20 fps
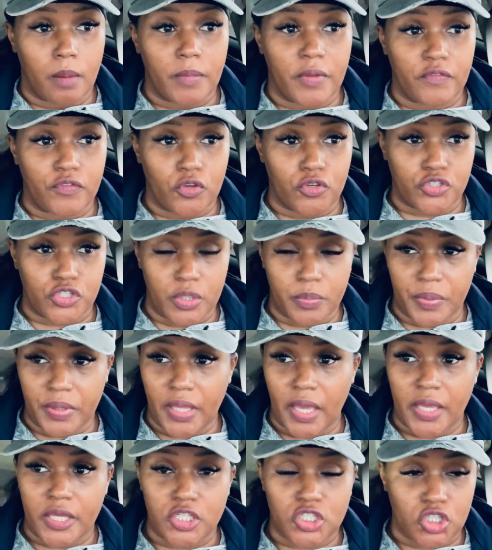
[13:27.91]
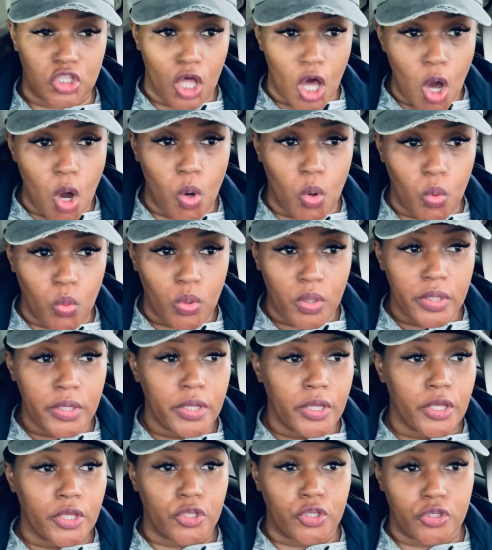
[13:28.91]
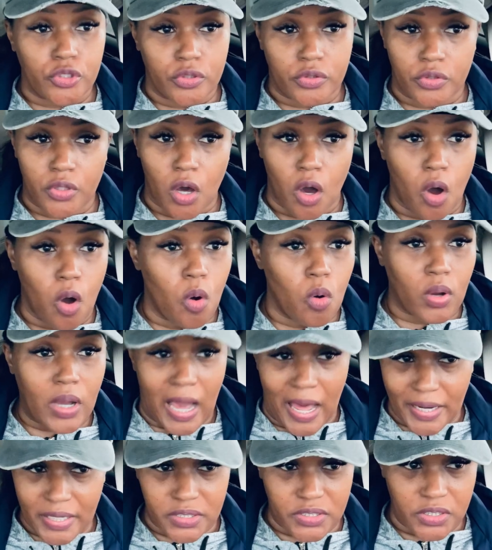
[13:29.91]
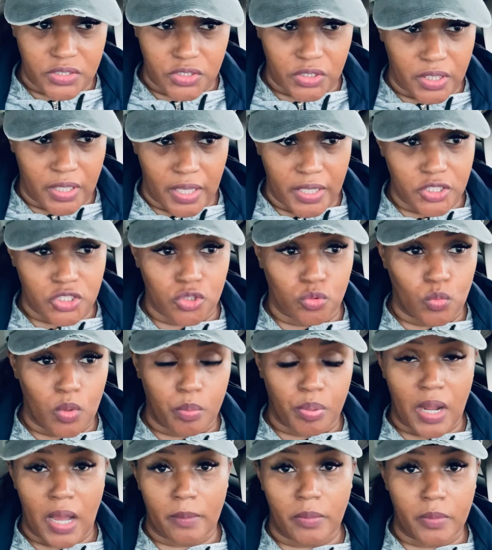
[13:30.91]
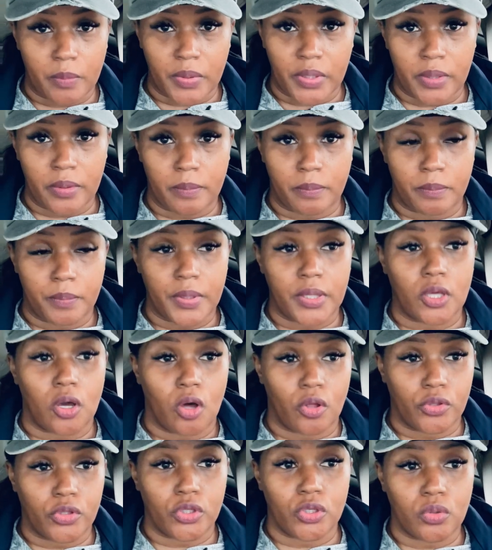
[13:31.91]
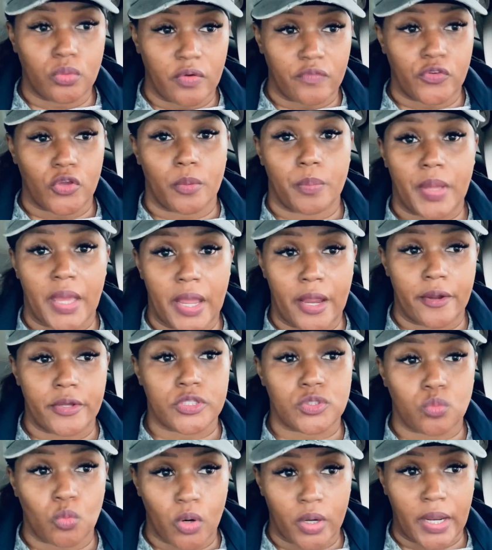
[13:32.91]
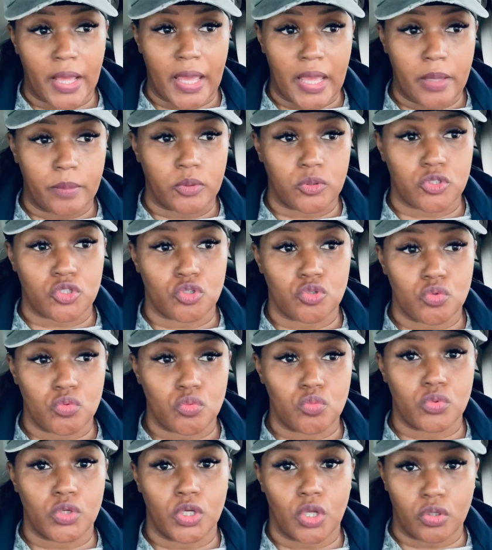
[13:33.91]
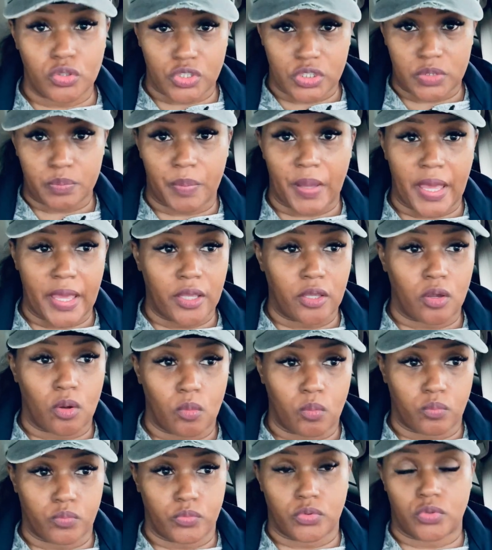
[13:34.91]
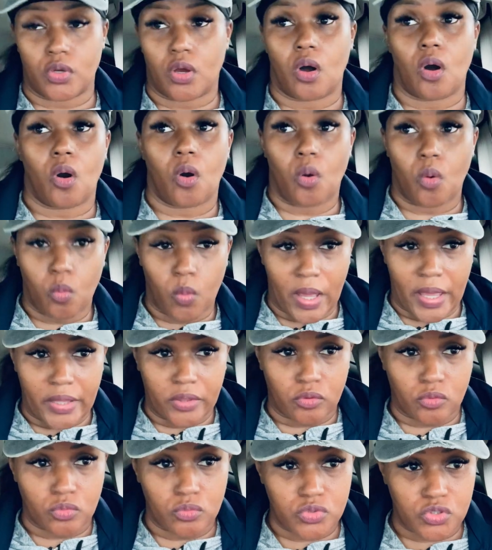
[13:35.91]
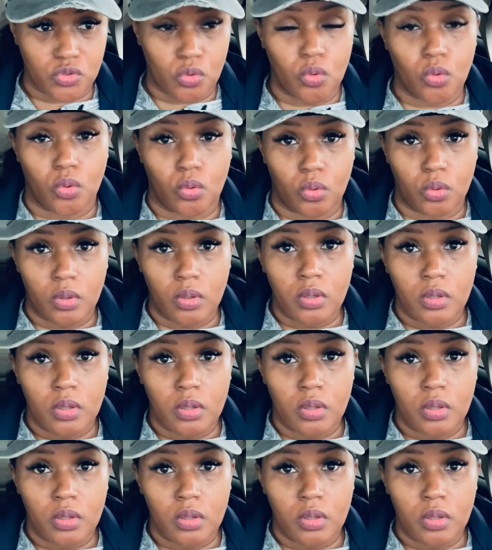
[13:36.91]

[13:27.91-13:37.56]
If your GPA is low, the whole college education will probably be on you if your parents weren't able to, you know, just pay your whole way through school.